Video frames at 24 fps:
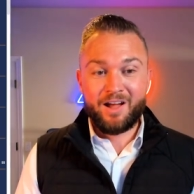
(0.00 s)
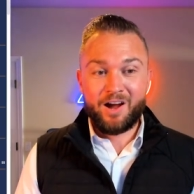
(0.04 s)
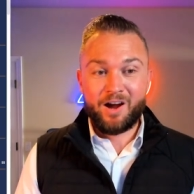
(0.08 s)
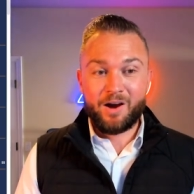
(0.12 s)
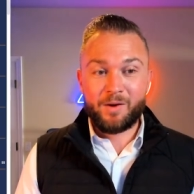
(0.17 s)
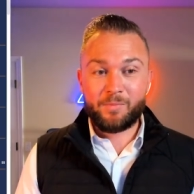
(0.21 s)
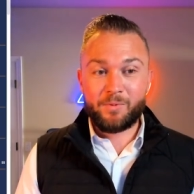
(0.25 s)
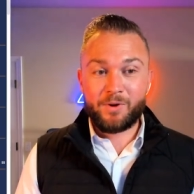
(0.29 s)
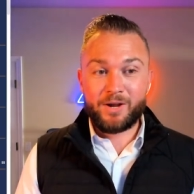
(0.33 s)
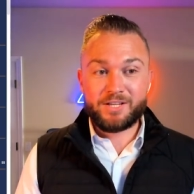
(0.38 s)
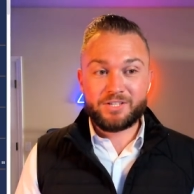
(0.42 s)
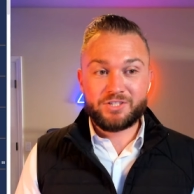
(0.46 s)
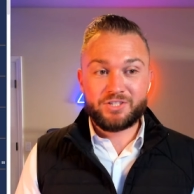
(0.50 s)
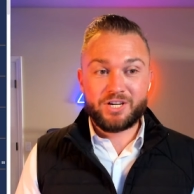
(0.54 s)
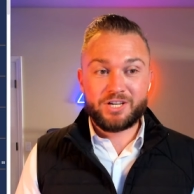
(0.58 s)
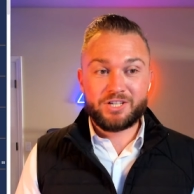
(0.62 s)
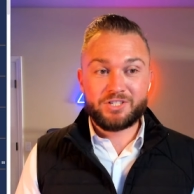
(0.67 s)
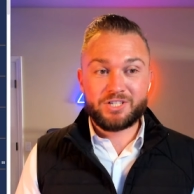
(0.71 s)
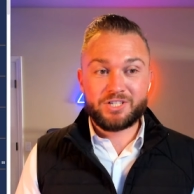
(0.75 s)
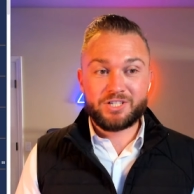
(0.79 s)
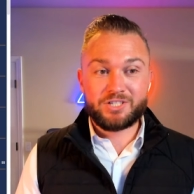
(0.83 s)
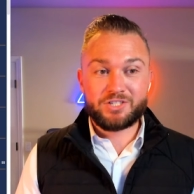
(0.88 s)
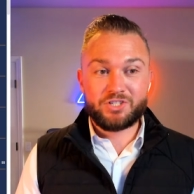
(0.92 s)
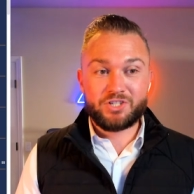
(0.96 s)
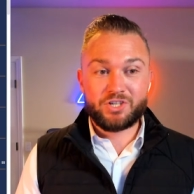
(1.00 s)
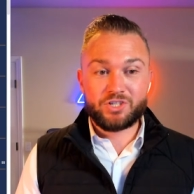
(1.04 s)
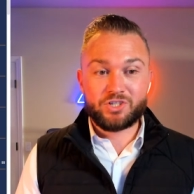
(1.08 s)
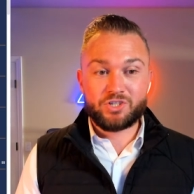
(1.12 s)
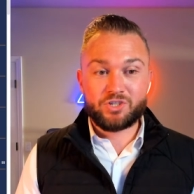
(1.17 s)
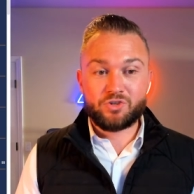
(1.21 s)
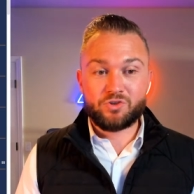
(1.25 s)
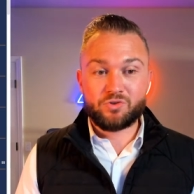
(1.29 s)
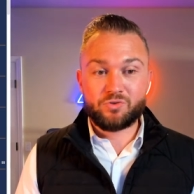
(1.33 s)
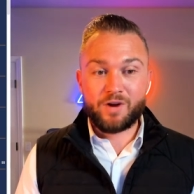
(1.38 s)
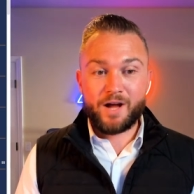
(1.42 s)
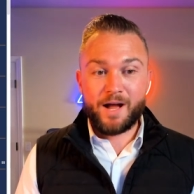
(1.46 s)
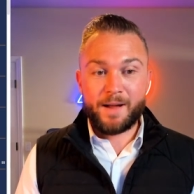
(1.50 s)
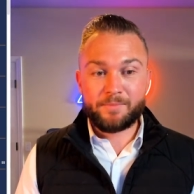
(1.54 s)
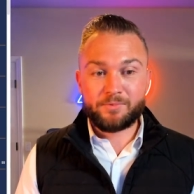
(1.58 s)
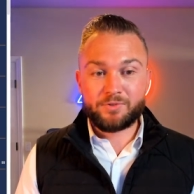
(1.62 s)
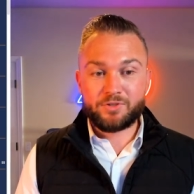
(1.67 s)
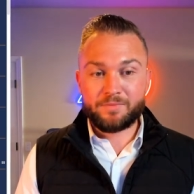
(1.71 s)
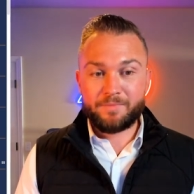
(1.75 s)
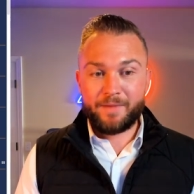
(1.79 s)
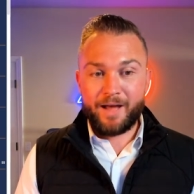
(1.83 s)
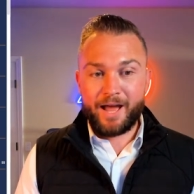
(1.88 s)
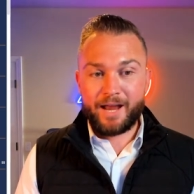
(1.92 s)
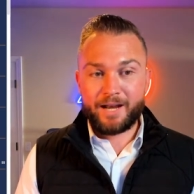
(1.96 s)
Our price changes just dropped
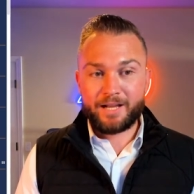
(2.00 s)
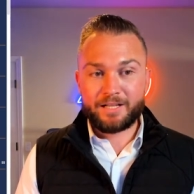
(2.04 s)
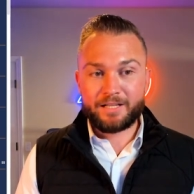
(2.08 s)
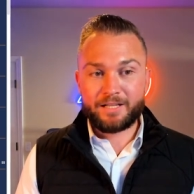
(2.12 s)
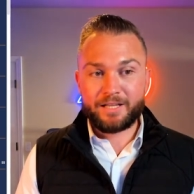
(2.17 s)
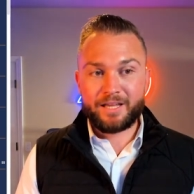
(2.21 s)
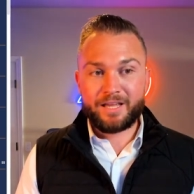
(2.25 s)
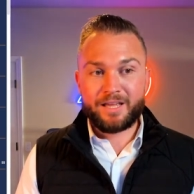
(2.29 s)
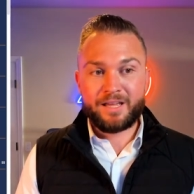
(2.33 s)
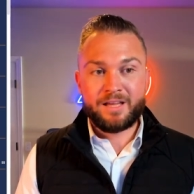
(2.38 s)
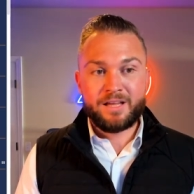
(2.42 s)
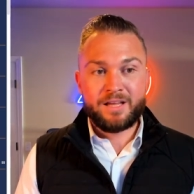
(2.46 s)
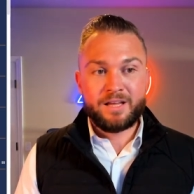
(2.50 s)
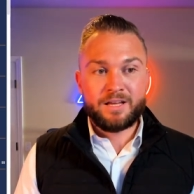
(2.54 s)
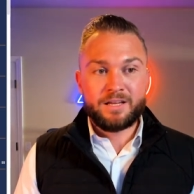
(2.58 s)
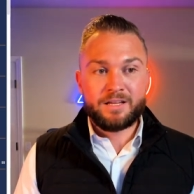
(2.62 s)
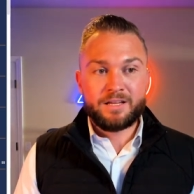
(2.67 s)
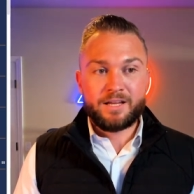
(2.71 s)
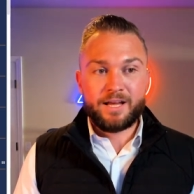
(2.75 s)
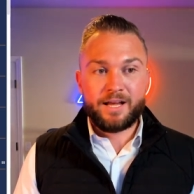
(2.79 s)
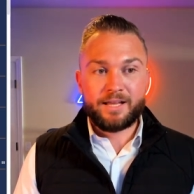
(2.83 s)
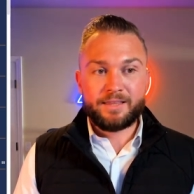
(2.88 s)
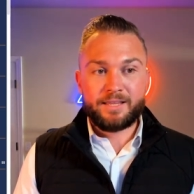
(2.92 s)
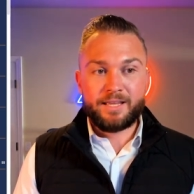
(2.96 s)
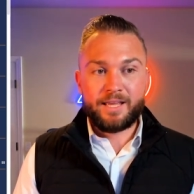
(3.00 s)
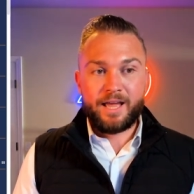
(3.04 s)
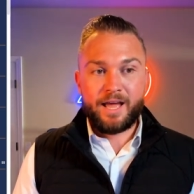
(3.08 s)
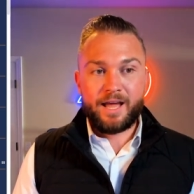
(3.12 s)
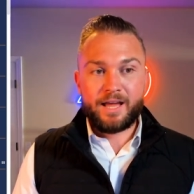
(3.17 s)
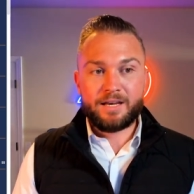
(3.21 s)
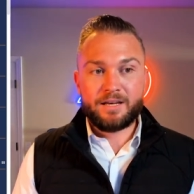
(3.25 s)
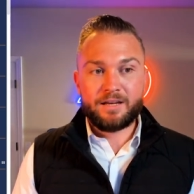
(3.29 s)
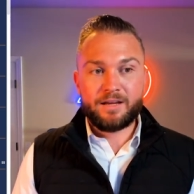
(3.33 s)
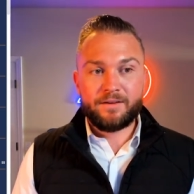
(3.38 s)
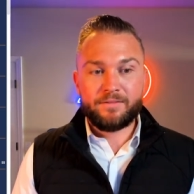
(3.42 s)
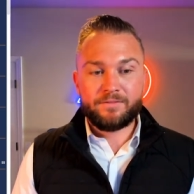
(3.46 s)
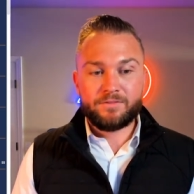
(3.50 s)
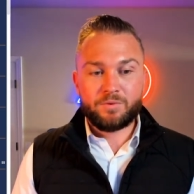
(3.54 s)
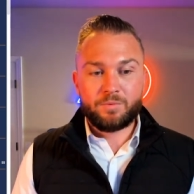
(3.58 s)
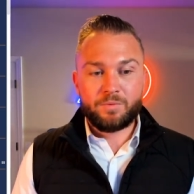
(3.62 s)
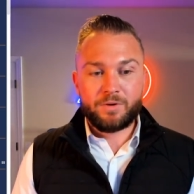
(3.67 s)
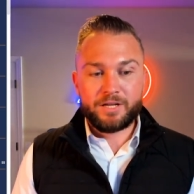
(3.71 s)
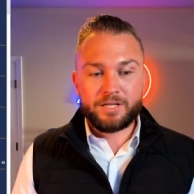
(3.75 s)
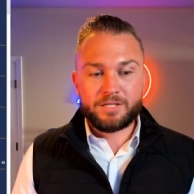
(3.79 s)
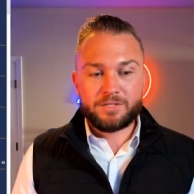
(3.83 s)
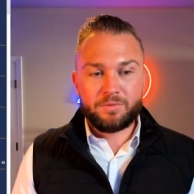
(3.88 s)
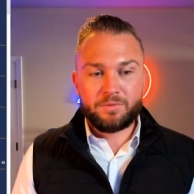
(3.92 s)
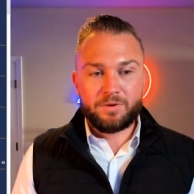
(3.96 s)
dramatically at the end of
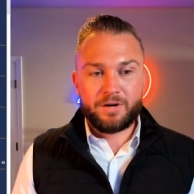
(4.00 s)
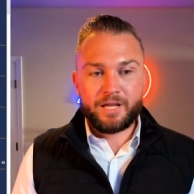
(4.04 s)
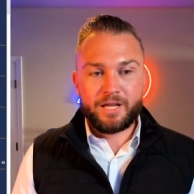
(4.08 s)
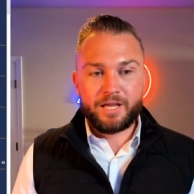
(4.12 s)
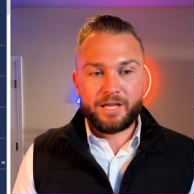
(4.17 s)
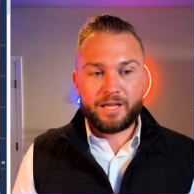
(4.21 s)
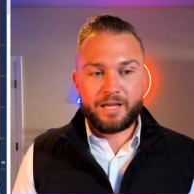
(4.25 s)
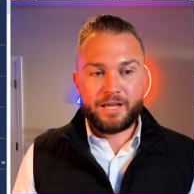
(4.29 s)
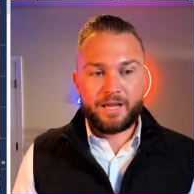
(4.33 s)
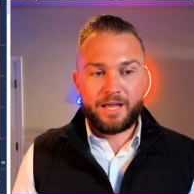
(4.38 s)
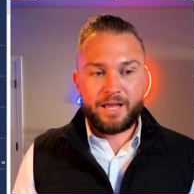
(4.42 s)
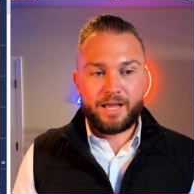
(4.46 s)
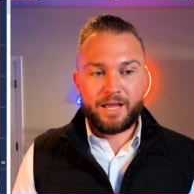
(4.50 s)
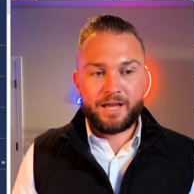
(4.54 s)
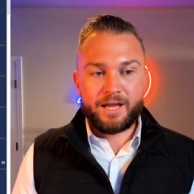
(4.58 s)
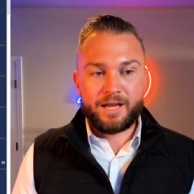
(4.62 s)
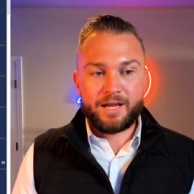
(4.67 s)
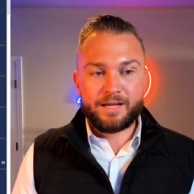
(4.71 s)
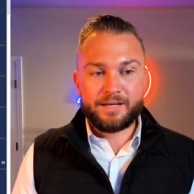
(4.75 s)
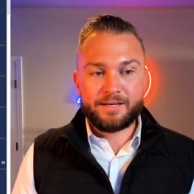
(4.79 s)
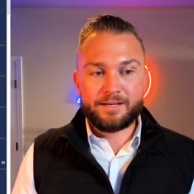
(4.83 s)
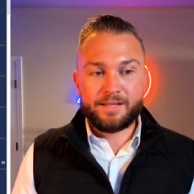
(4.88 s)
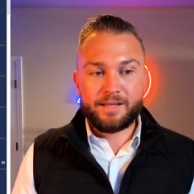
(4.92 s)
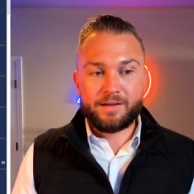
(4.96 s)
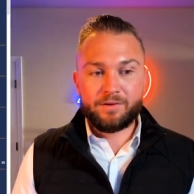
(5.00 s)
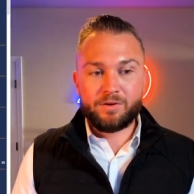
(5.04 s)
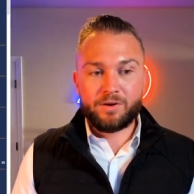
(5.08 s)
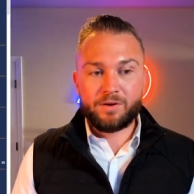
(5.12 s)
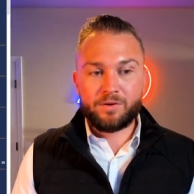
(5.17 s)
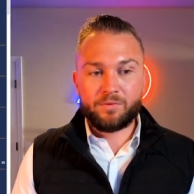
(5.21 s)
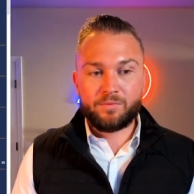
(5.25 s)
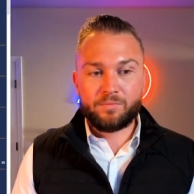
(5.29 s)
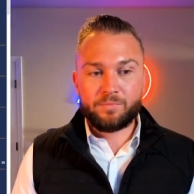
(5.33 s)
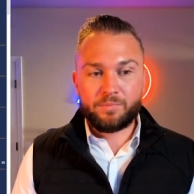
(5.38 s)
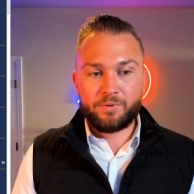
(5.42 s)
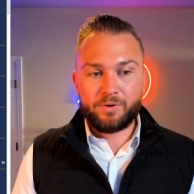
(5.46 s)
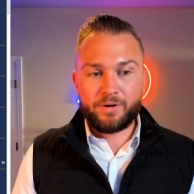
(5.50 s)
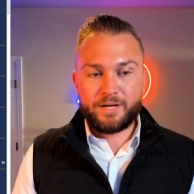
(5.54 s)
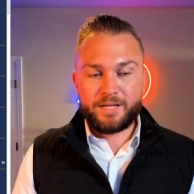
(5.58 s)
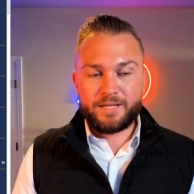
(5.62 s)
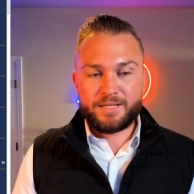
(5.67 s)
twenty twenty, and they were pretty